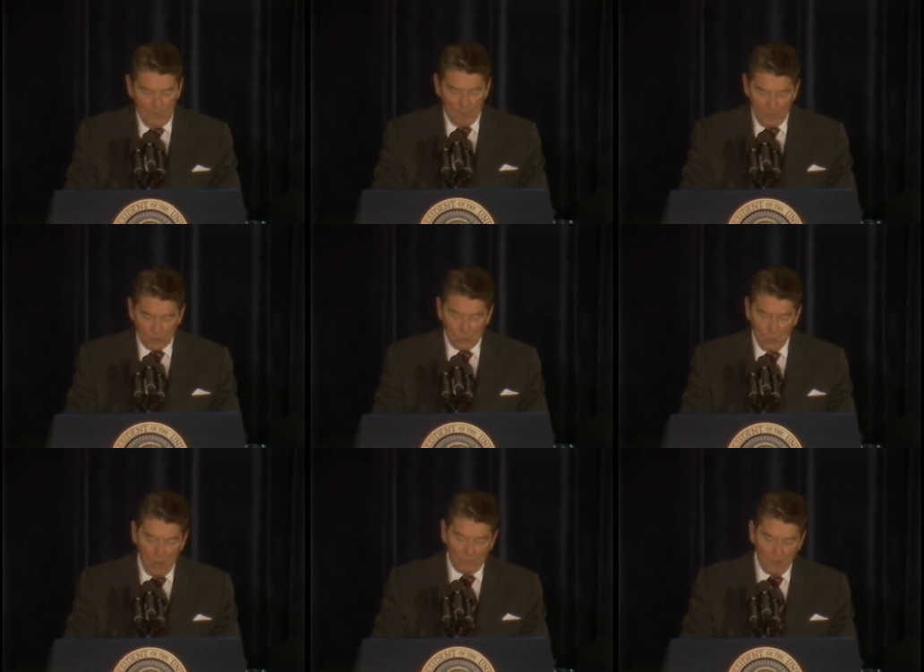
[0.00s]
while
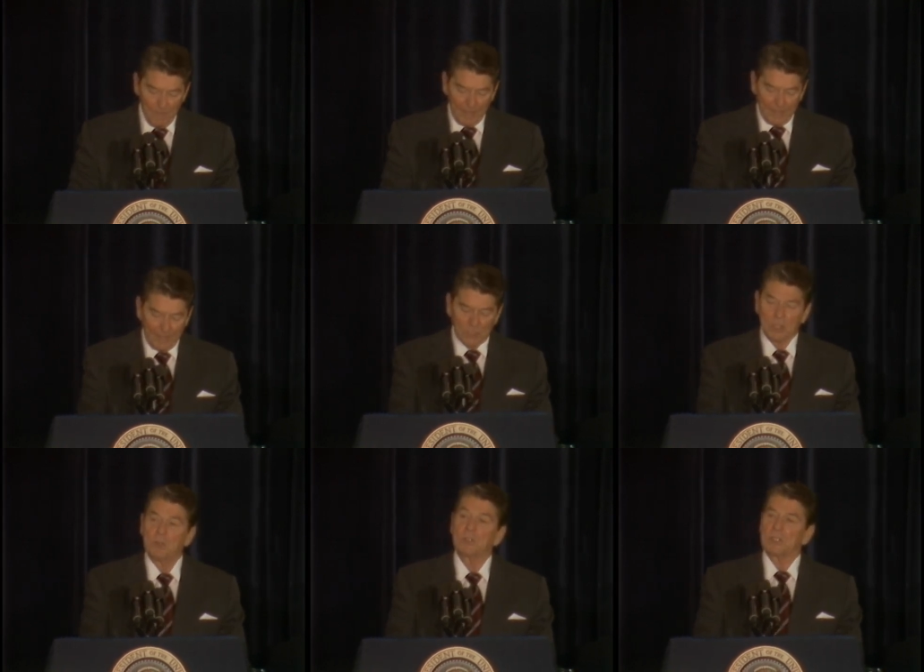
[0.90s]
too often making
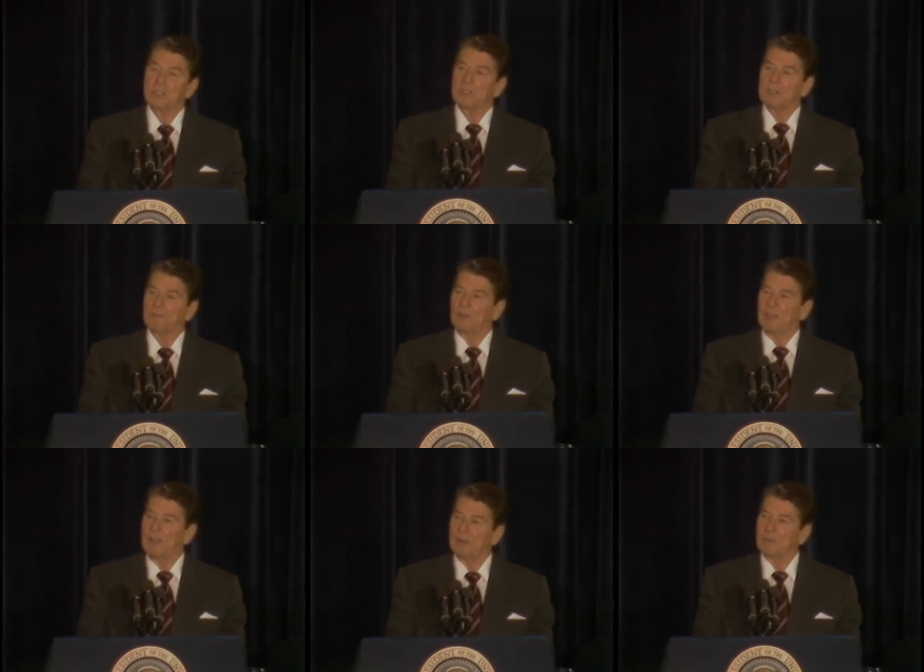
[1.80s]
excuses for
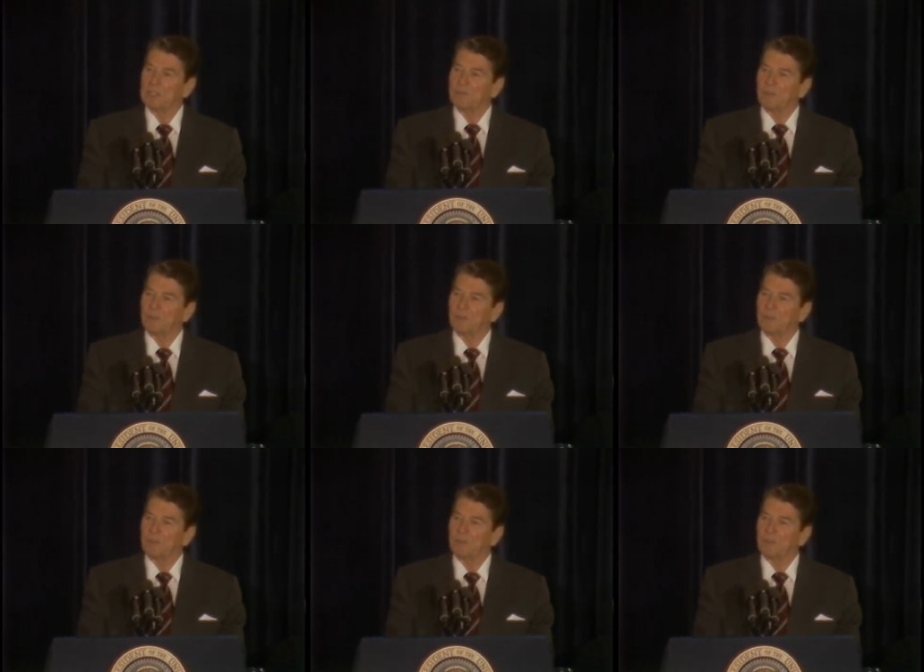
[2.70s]
the enemies of